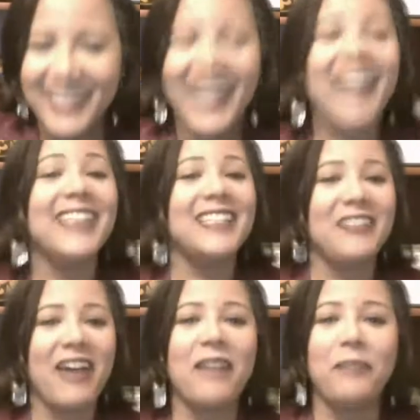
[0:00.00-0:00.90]
I at
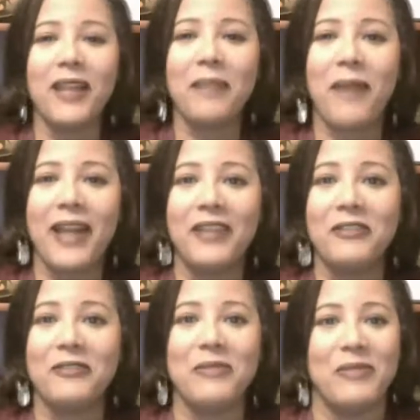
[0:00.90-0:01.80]
least know how to plug up
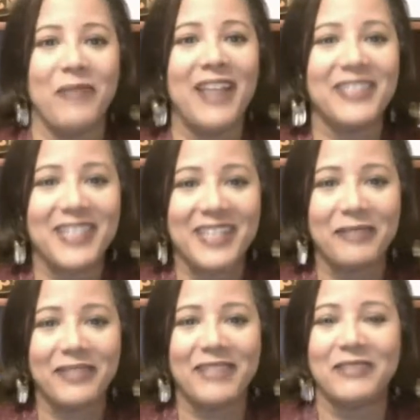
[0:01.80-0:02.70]
audio equipment, right? So
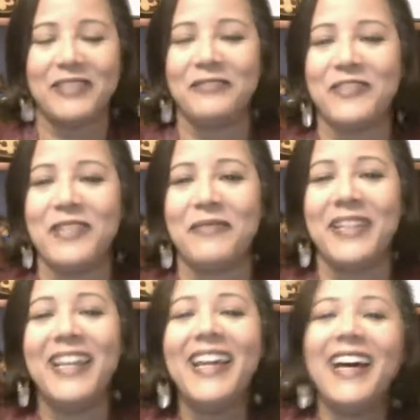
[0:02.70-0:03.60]
the EE was good for
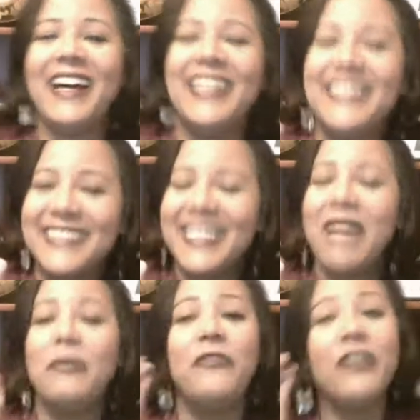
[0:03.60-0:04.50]
something.
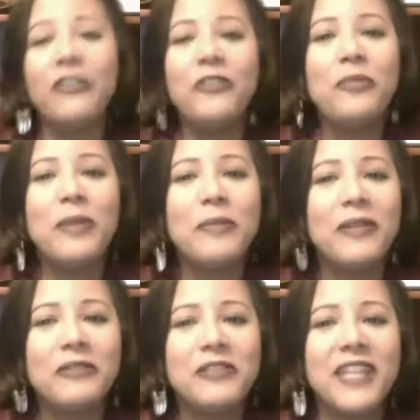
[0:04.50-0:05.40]
But very few
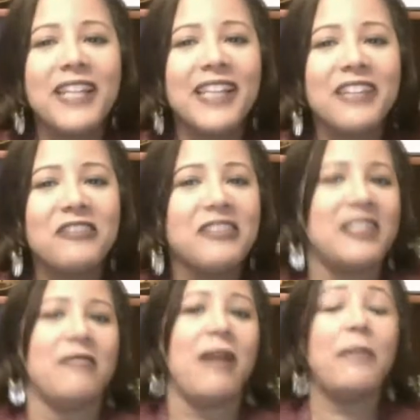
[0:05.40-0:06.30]
people understand
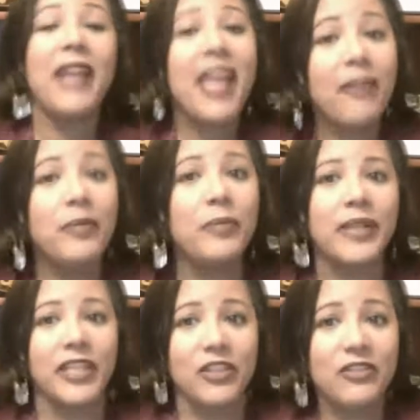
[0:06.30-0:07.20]
electricity, right? But
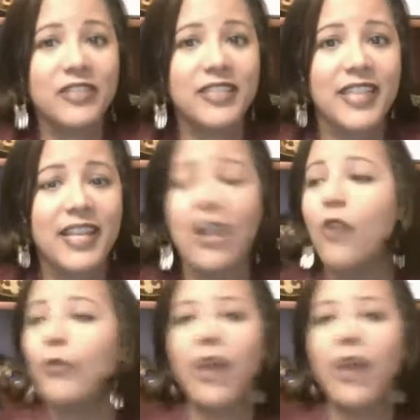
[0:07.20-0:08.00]
everybody uses it.